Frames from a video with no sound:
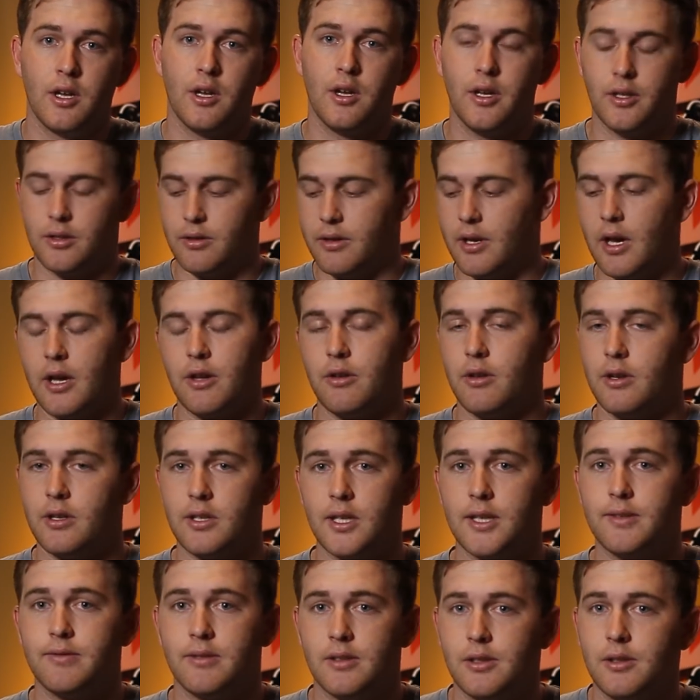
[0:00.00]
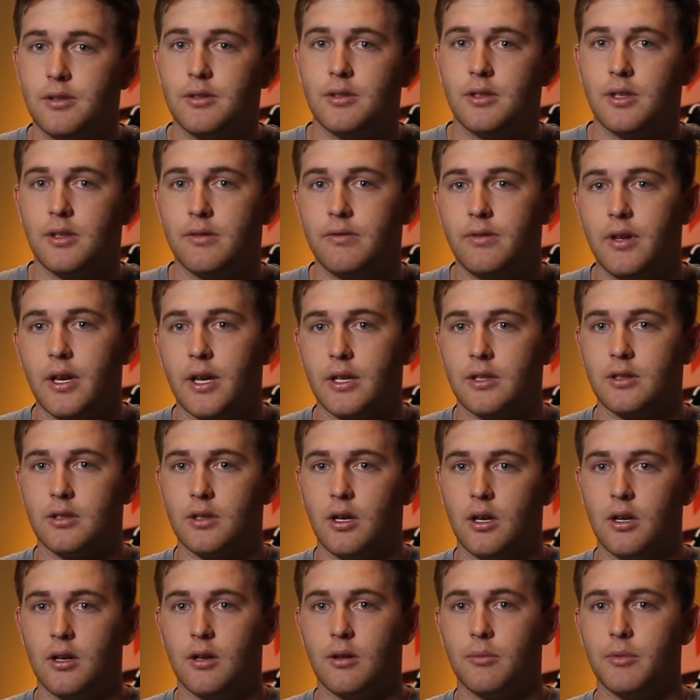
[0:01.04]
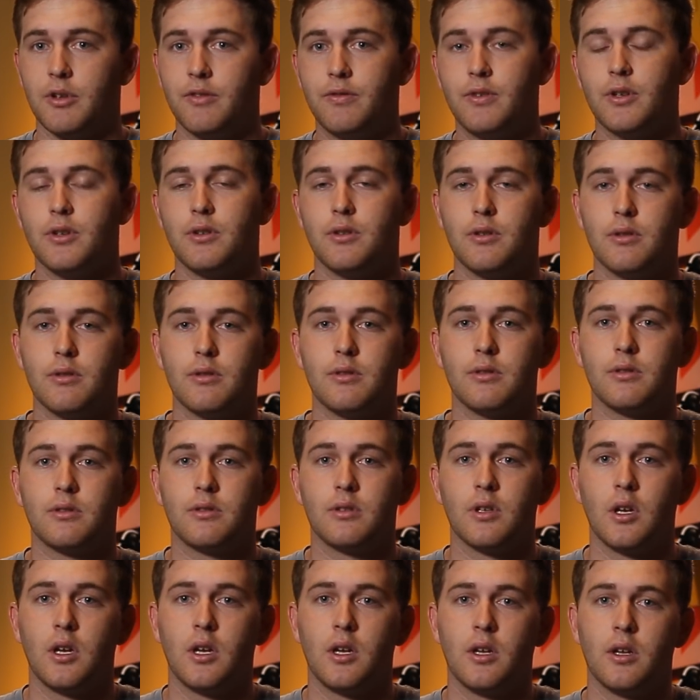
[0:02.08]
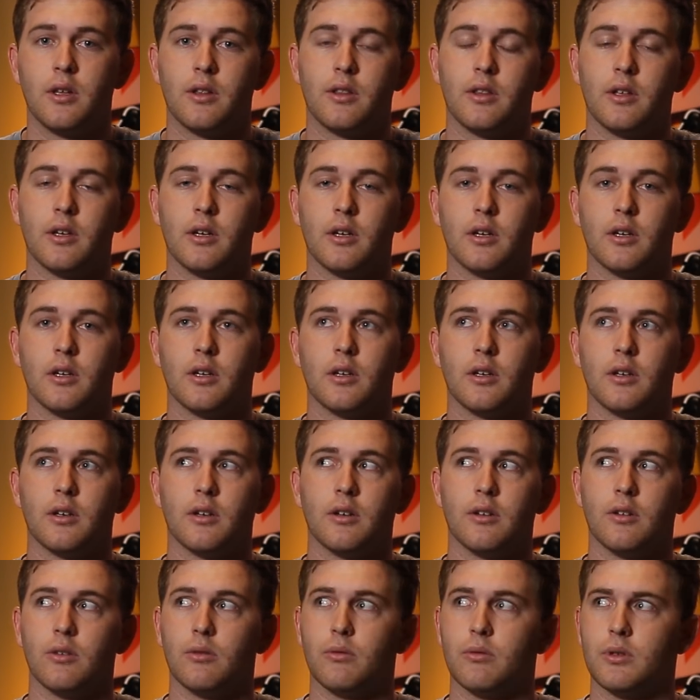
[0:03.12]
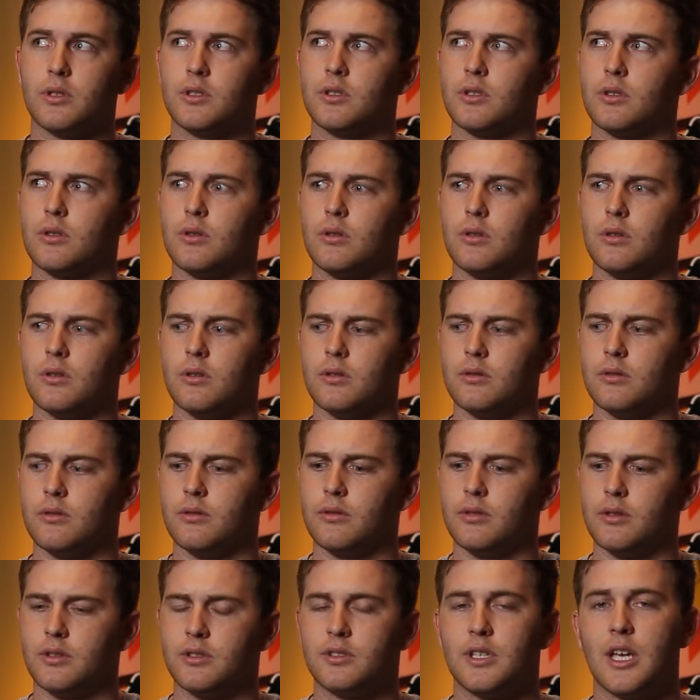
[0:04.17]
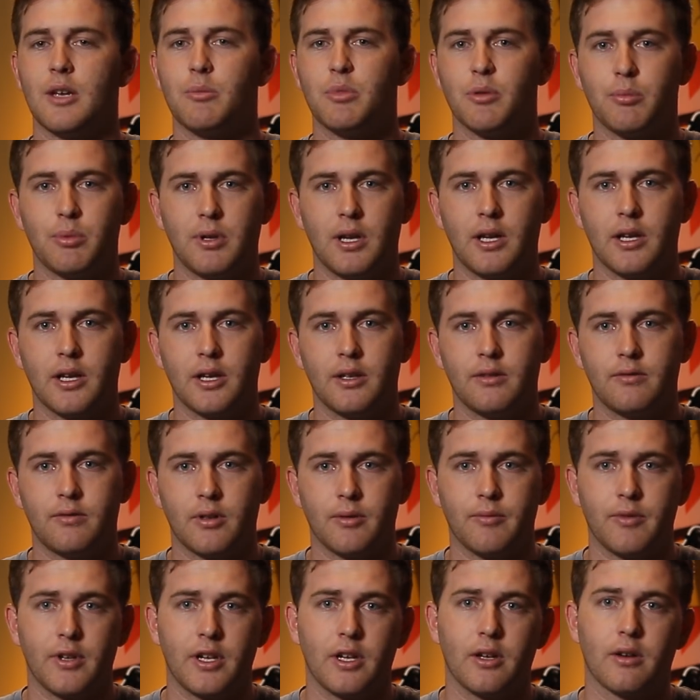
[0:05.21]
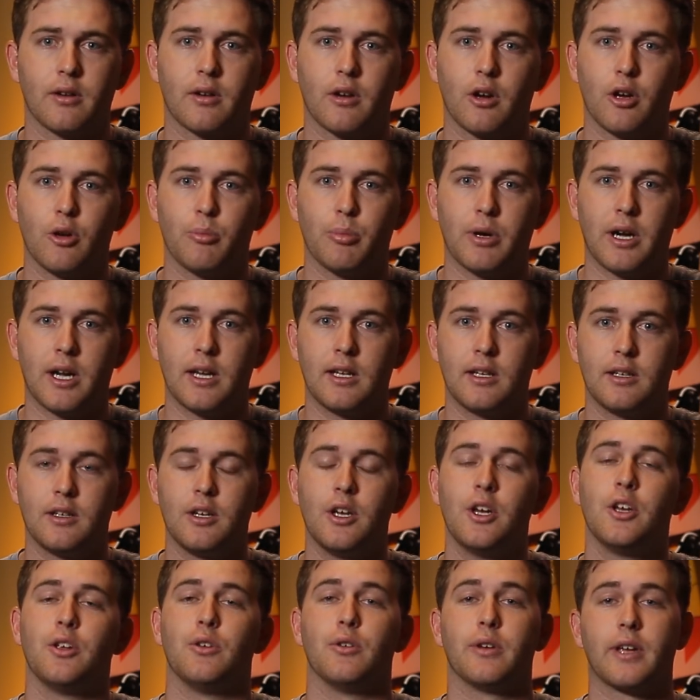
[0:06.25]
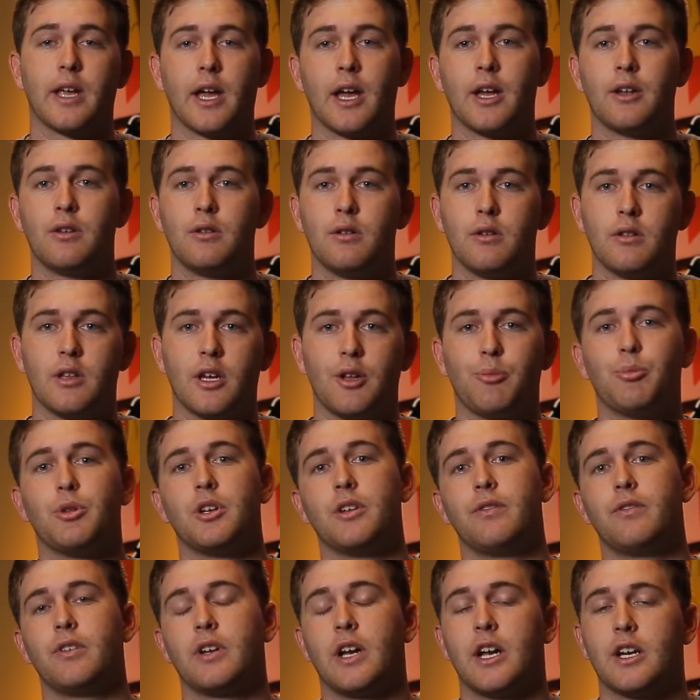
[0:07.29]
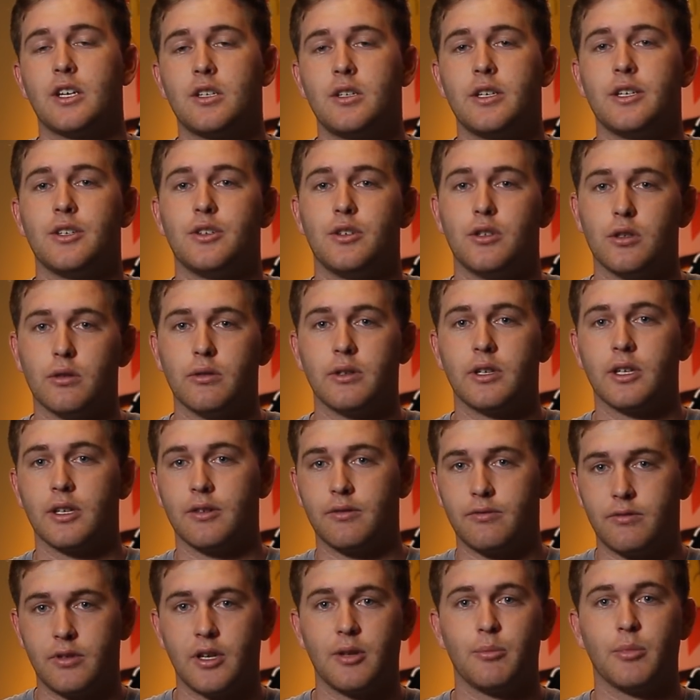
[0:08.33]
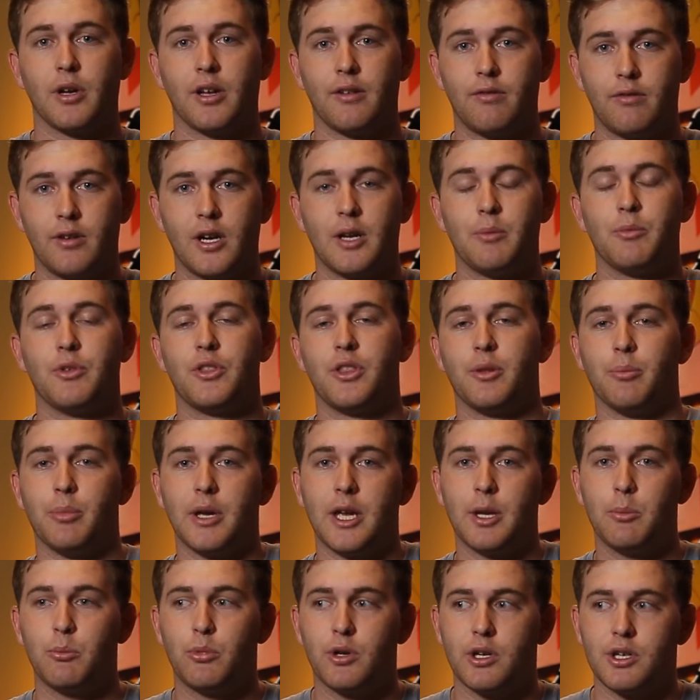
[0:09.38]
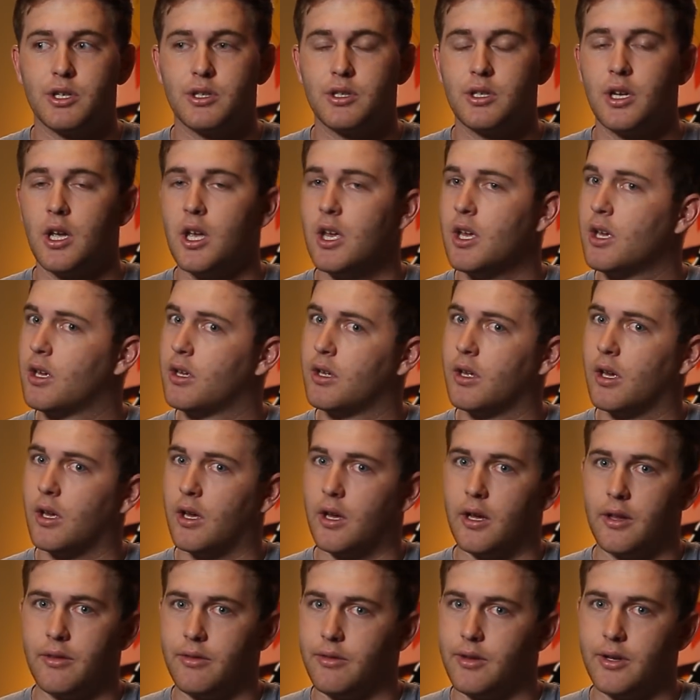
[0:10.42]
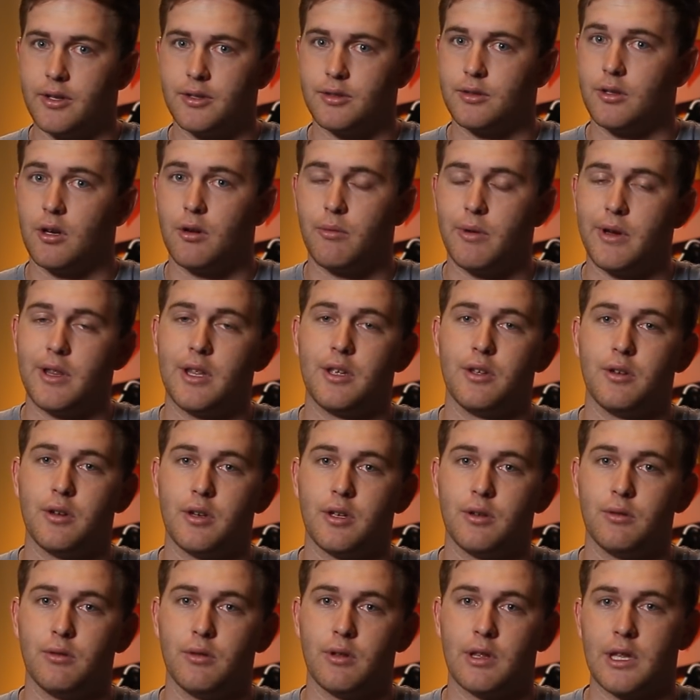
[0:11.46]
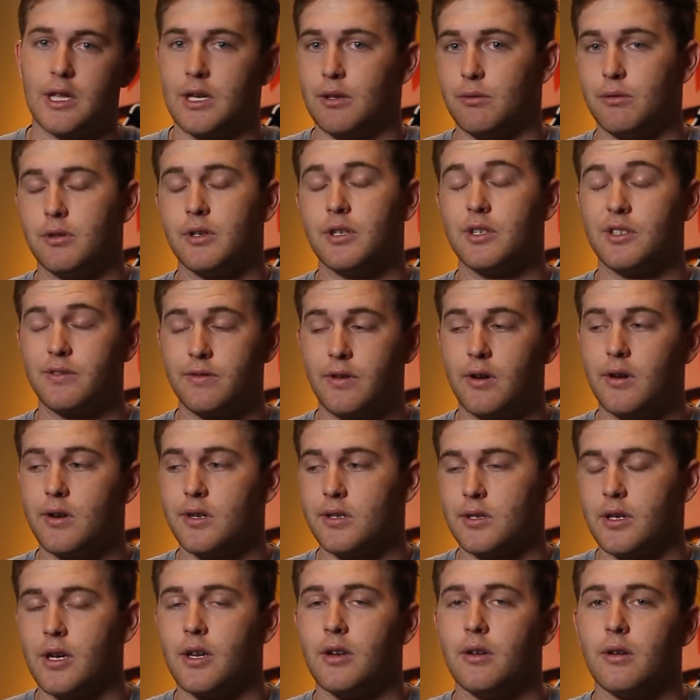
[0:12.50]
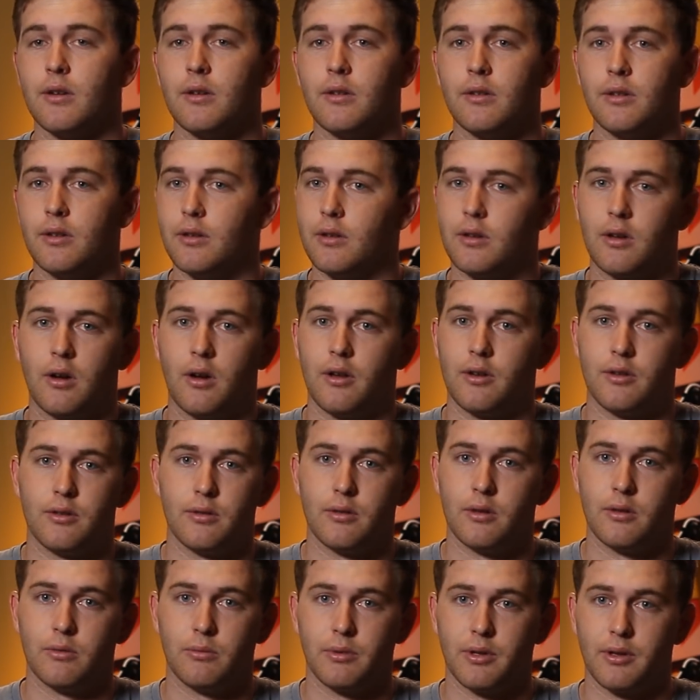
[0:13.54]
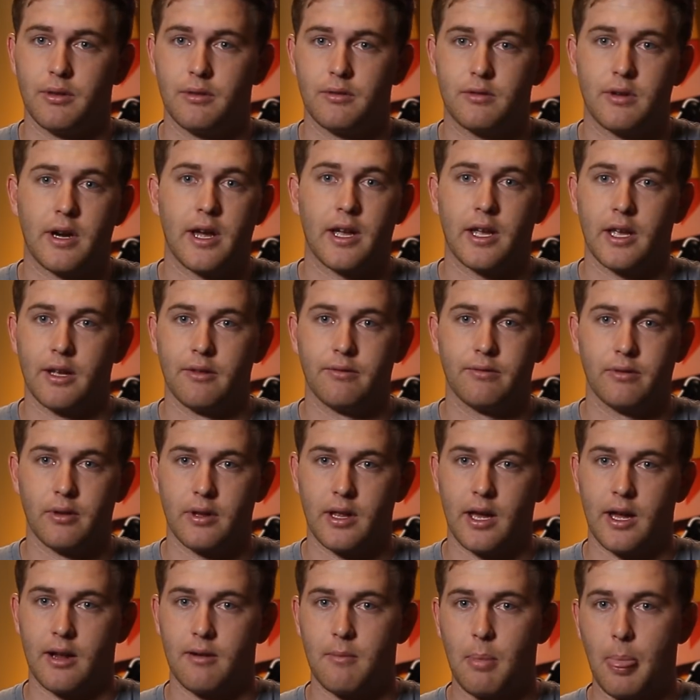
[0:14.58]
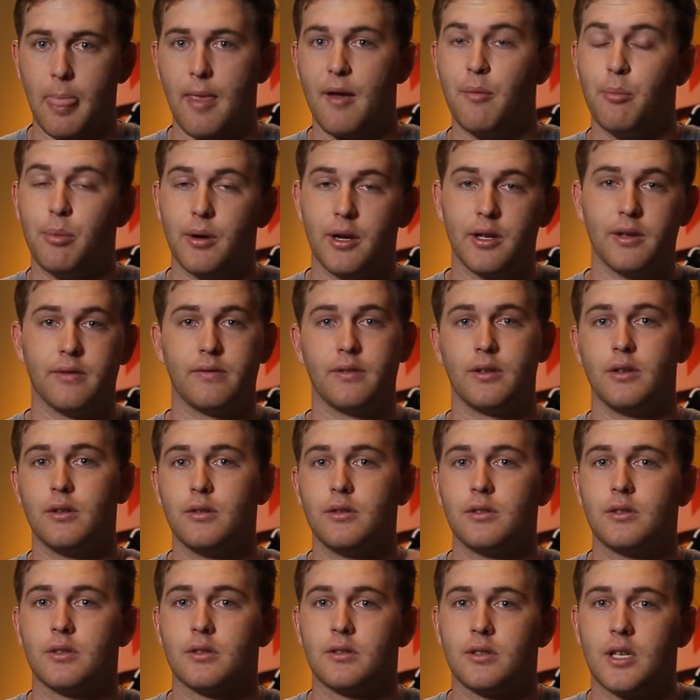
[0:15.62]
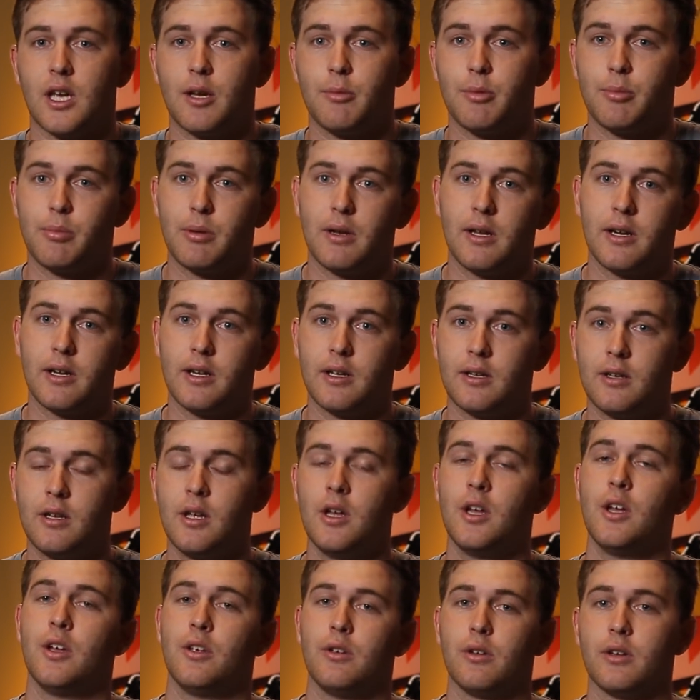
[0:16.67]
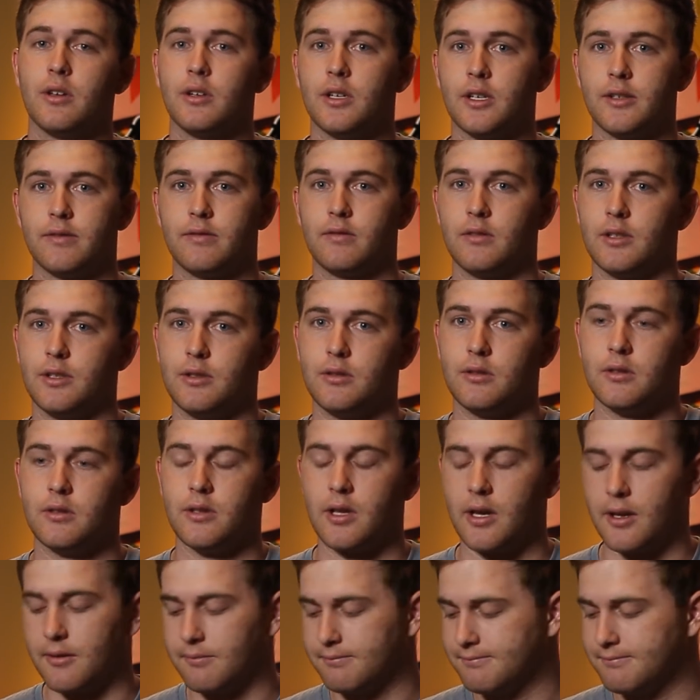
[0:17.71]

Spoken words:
So yeah, you can definitely use the effect. If you use the, what's it called, Saber plugin from Video Copilot, you can do that. But if you're actually drawing it frame by frame with the paintbrush, there's no way that you can do that, or as far as I know, you can't do it with tracking for that. But if you use the Saber plugin, you can definitely do that.